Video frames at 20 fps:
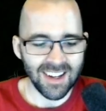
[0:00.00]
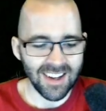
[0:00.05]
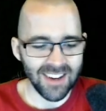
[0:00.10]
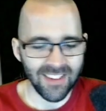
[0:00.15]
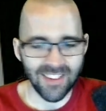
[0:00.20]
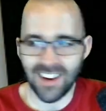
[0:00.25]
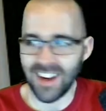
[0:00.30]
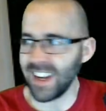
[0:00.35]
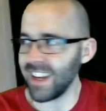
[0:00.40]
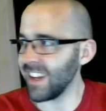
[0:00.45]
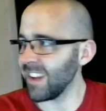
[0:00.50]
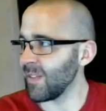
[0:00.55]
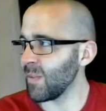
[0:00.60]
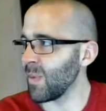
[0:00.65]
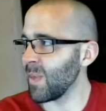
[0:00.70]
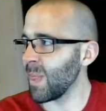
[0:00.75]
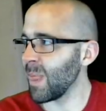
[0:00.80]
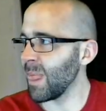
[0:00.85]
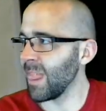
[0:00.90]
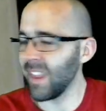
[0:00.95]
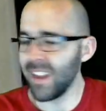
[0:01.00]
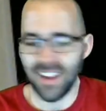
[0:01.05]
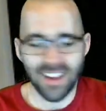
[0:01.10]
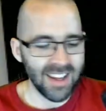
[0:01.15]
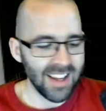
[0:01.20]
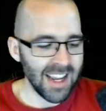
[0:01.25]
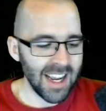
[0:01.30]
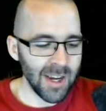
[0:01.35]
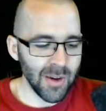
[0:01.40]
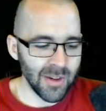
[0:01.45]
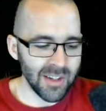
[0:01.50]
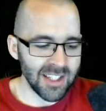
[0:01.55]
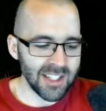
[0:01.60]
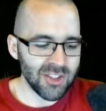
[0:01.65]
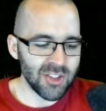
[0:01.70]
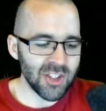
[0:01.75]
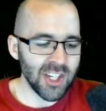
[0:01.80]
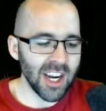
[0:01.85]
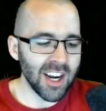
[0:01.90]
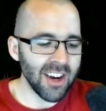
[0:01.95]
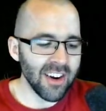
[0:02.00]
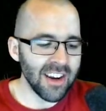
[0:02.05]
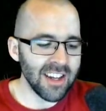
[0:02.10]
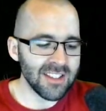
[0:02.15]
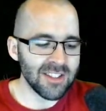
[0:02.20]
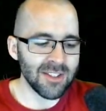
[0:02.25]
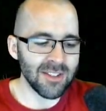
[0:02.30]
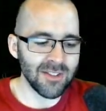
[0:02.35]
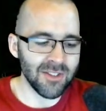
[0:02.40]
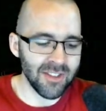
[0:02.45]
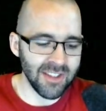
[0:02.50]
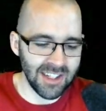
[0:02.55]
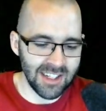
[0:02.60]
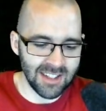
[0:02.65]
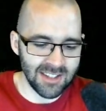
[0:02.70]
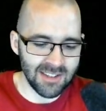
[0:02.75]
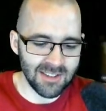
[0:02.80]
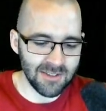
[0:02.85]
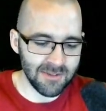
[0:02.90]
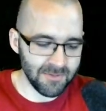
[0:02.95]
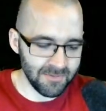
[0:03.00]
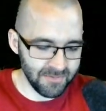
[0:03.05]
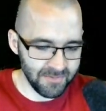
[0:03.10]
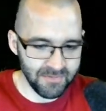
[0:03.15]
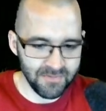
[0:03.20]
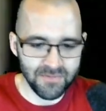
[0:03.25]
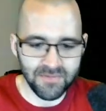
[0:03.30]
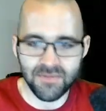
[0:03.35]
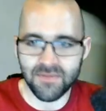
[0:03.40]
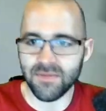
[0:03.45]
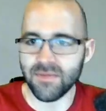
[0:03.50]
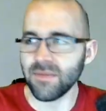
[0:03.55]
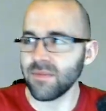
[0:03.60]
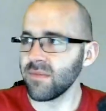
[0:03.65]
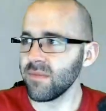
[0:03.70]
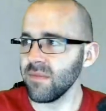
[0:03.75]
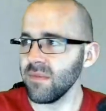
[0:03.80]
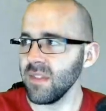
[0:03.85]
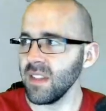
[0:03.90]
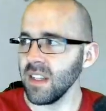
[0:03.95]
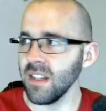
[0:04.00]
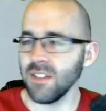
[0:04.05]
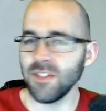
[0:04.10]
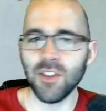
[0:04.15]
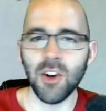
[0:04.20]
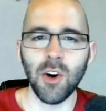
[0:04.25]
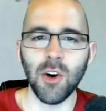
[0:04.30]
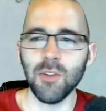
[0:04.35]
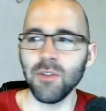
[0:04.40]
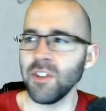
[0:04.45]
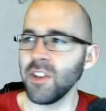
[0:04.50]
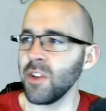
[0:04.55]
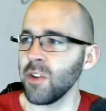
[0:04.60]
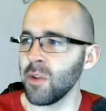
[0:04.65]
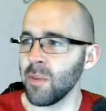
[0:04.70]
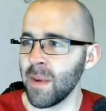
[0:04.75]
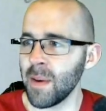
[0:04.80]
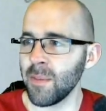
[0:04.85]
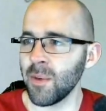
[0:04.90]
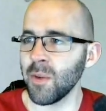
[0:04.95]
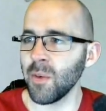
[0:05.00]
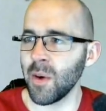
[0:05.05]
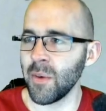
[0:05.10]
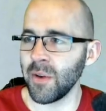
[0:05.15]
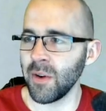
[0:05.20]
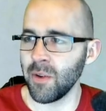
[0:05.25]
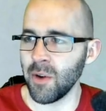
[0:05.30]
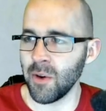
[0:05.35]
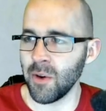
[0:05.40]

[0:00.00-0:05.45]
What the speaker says: All right. Anyway, let's check our answers for these. So hopefully you remember what we